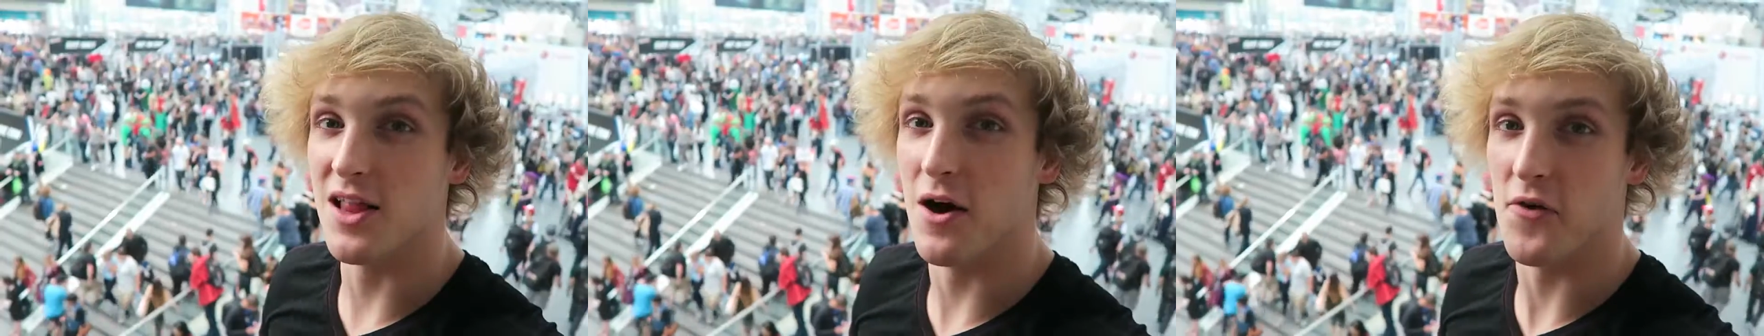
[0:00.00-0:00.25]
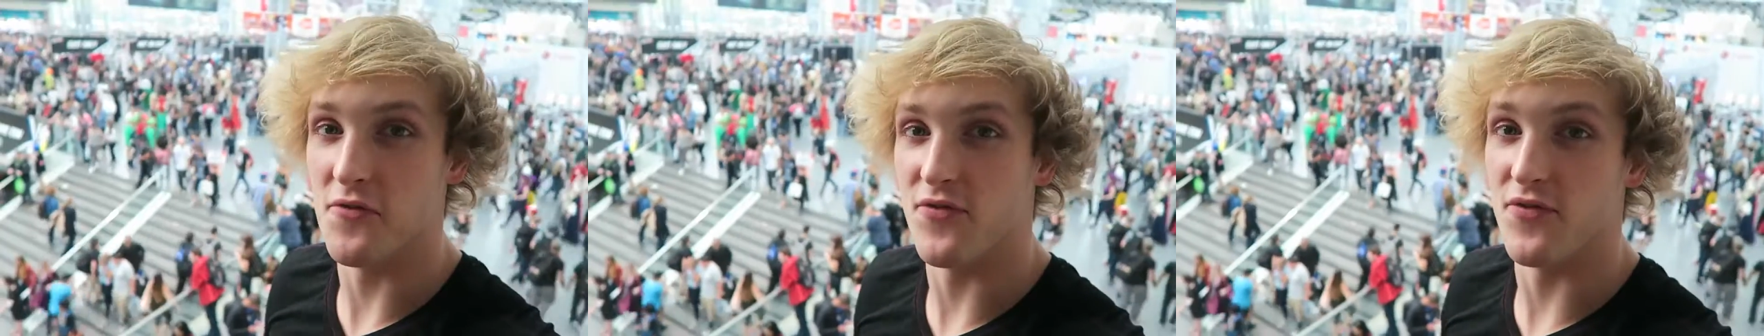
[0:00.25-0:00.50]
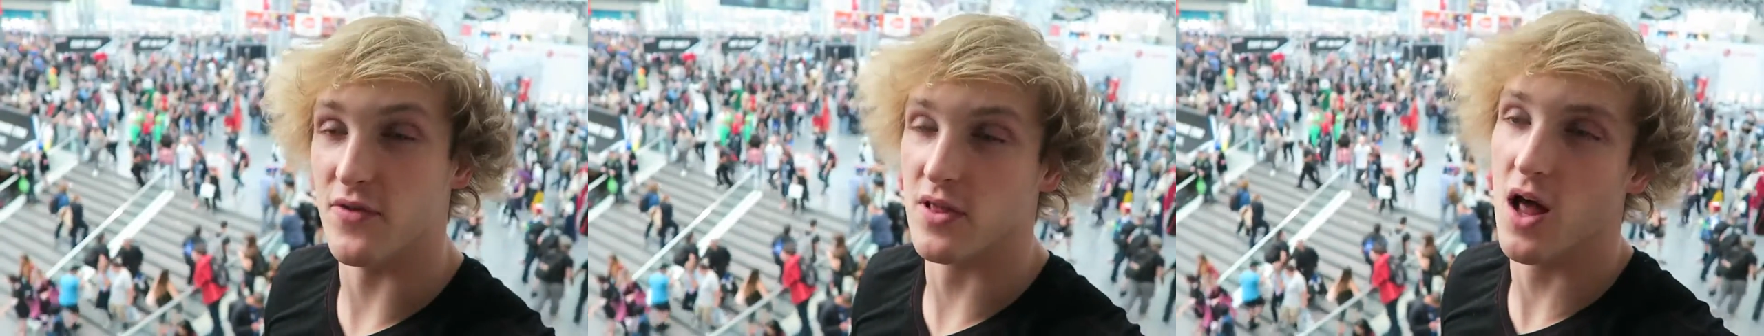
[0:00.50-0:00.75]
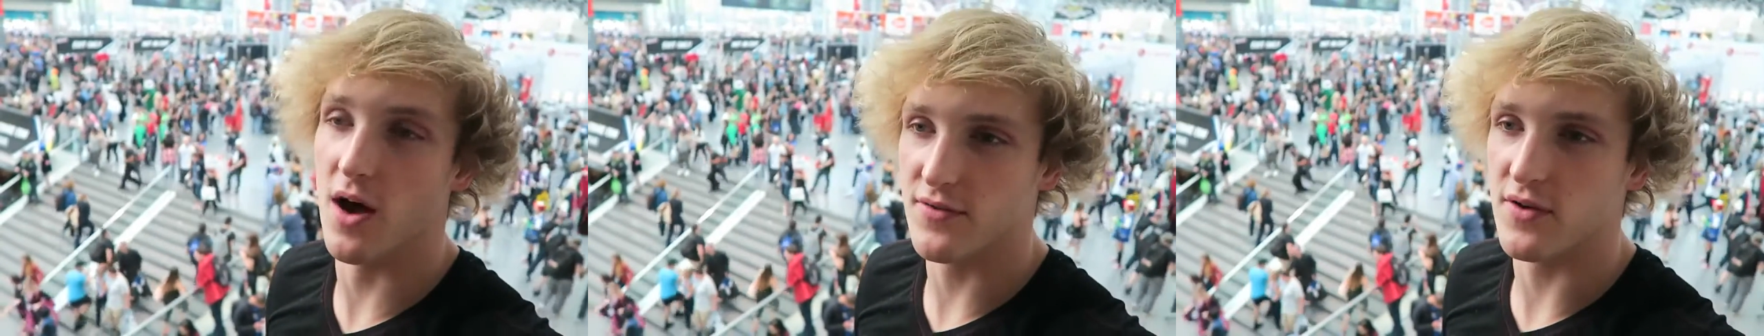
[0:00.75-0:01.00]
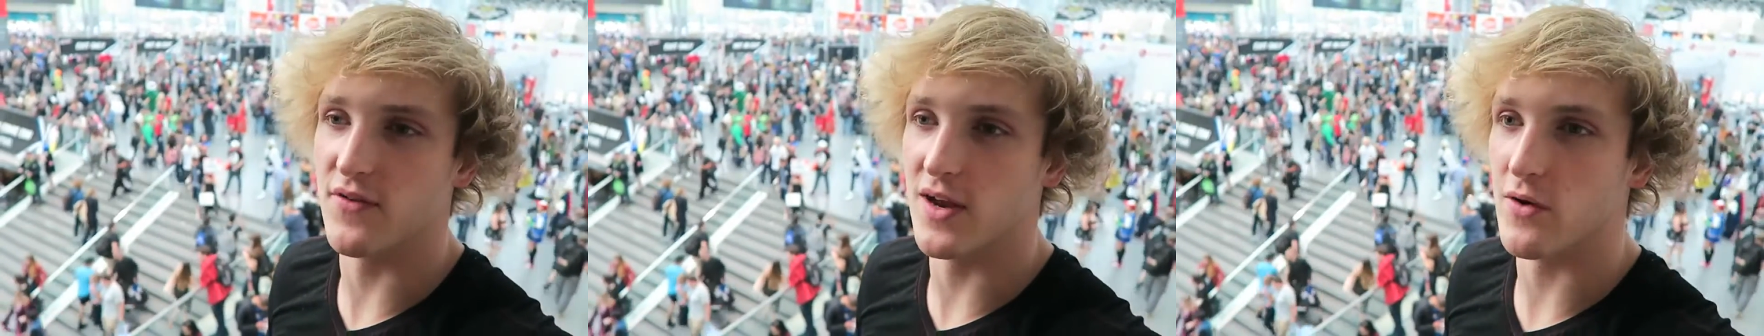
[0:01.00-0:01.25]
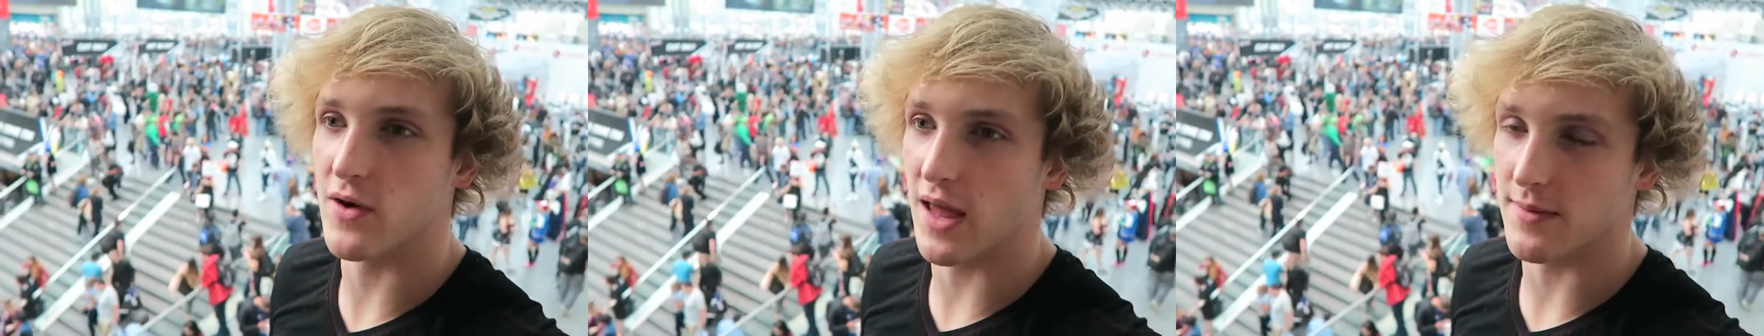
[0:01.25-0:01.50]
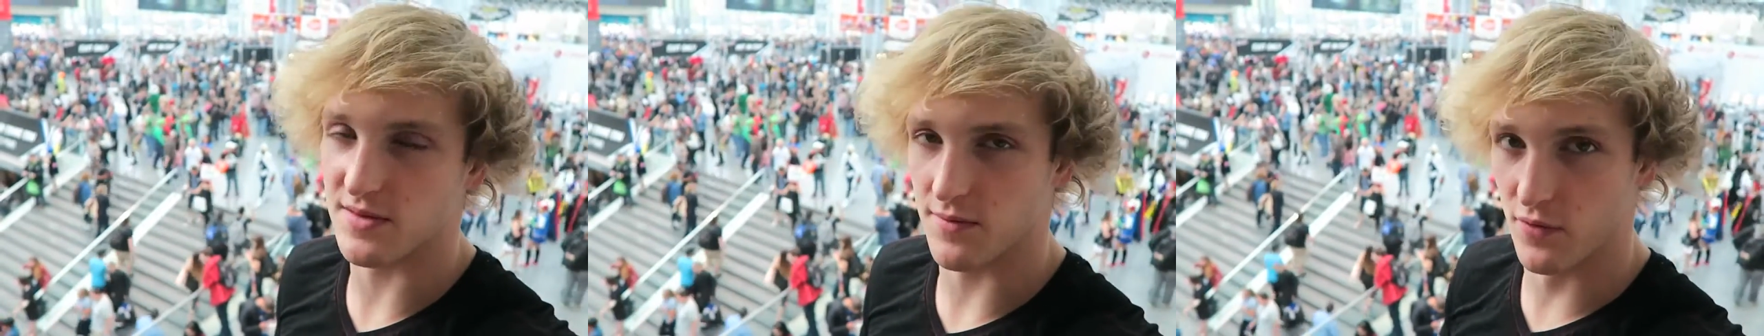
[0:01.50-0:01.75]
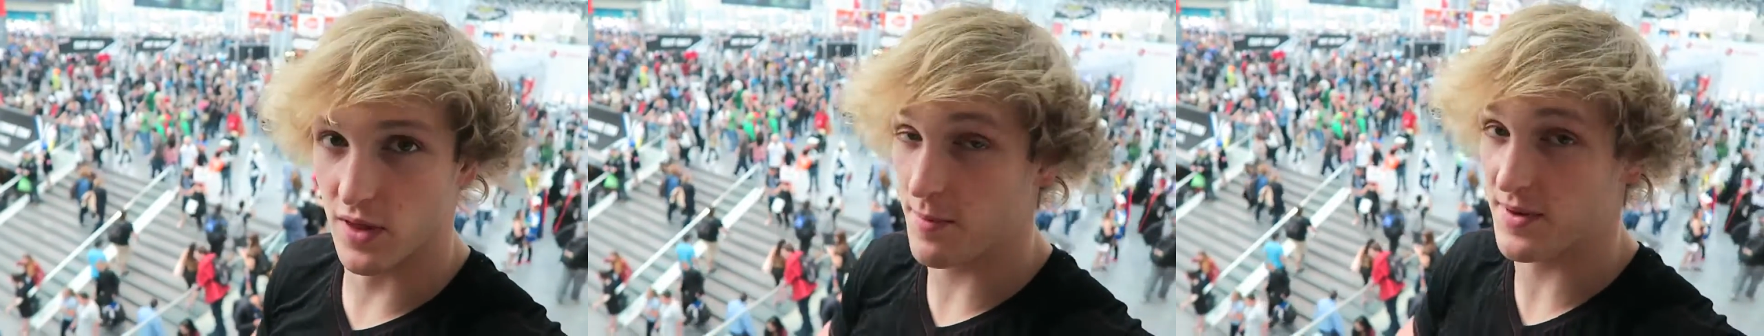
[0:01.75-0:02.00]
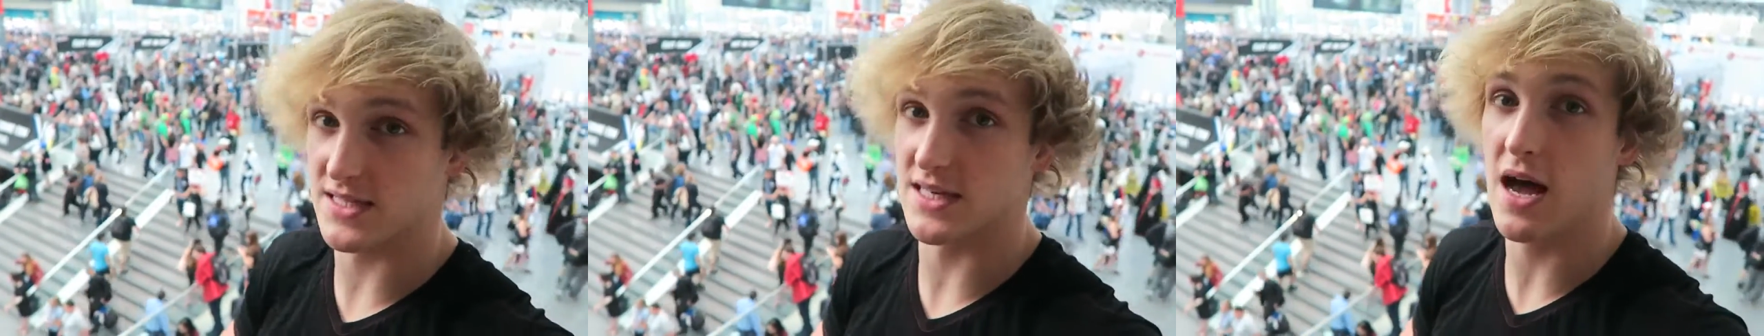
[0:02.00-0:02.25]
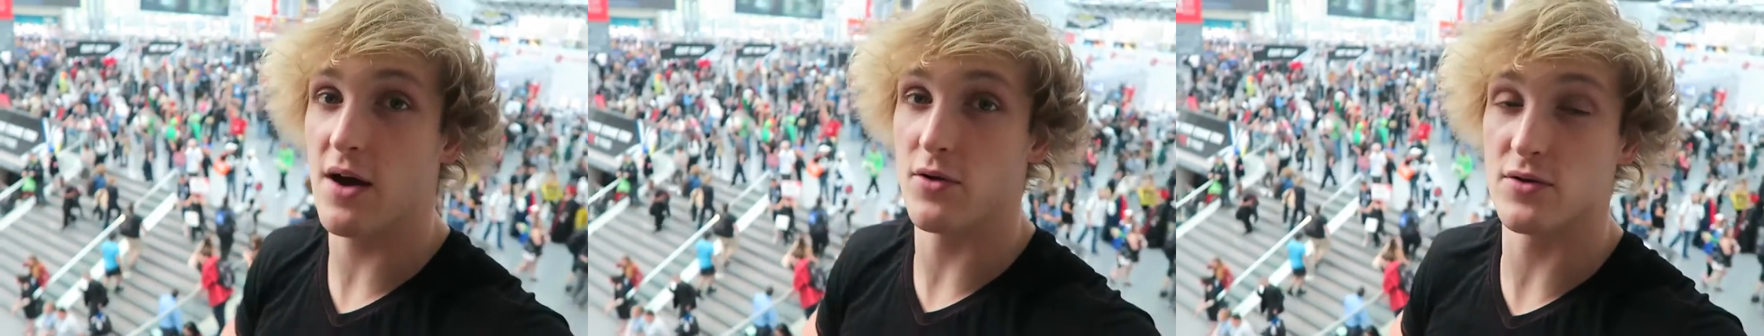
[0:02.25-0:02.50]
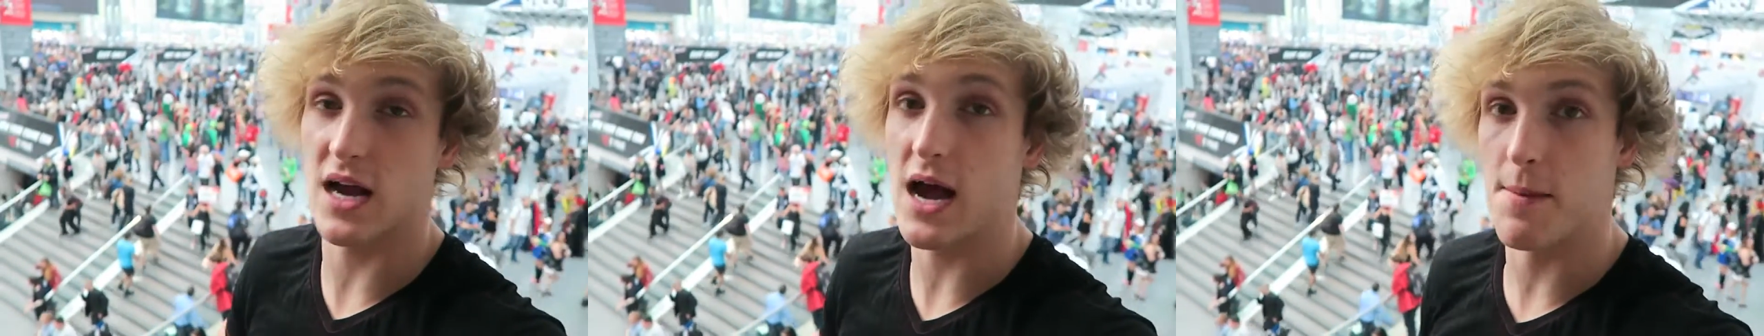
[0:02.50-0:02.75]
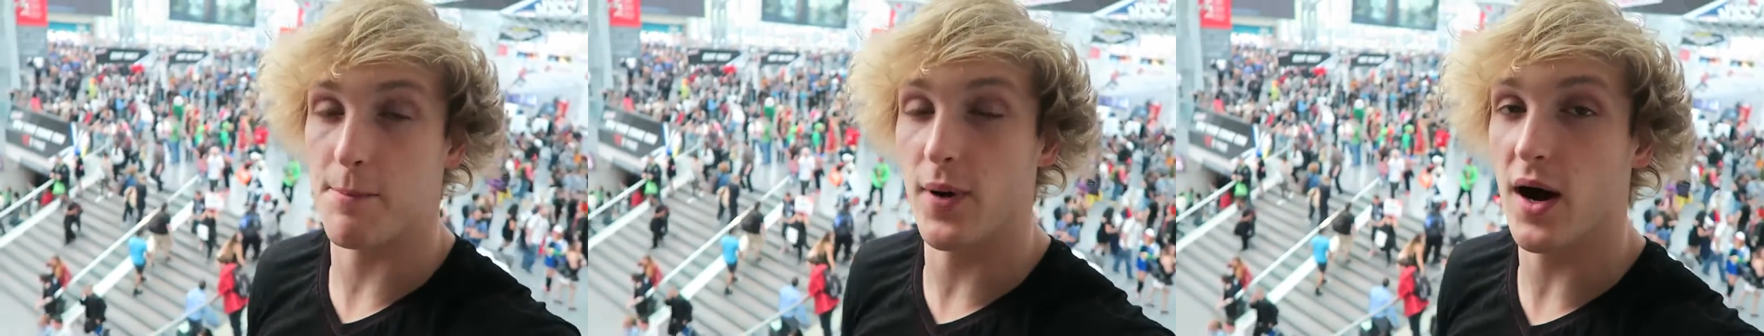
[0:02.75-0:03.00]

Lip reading: love video games. I'm really busy now, no time,